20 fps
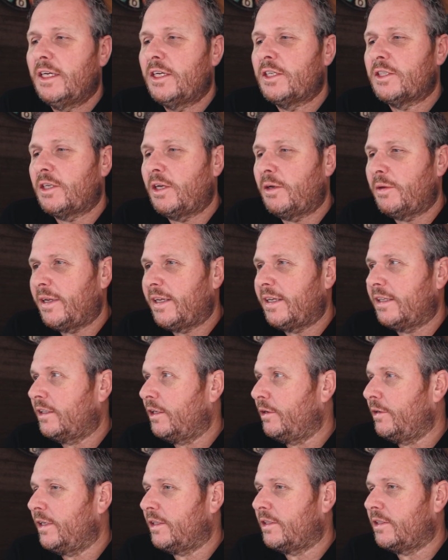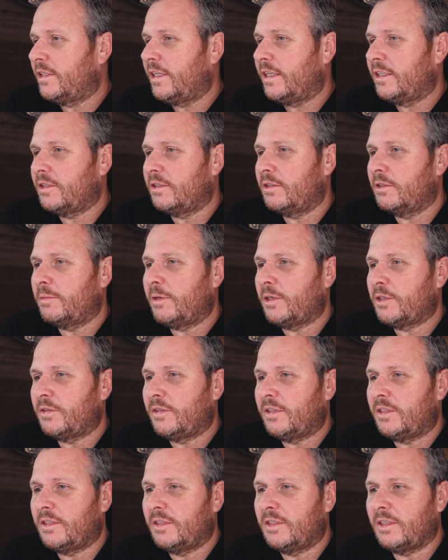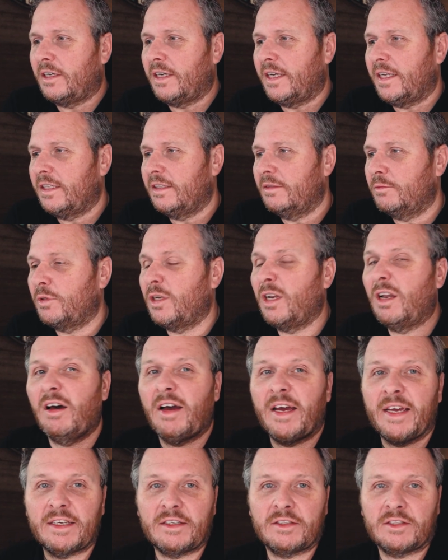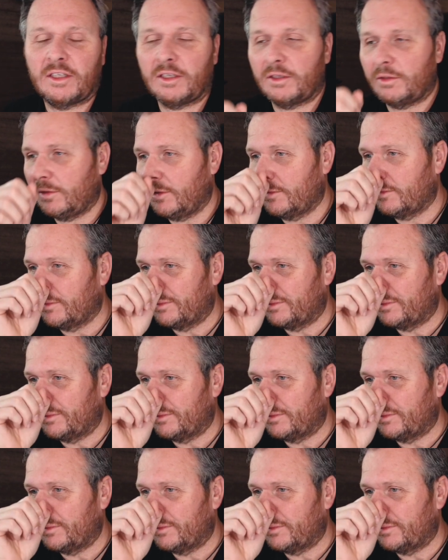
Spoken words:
So I don't get to test as much of this as I would like. So,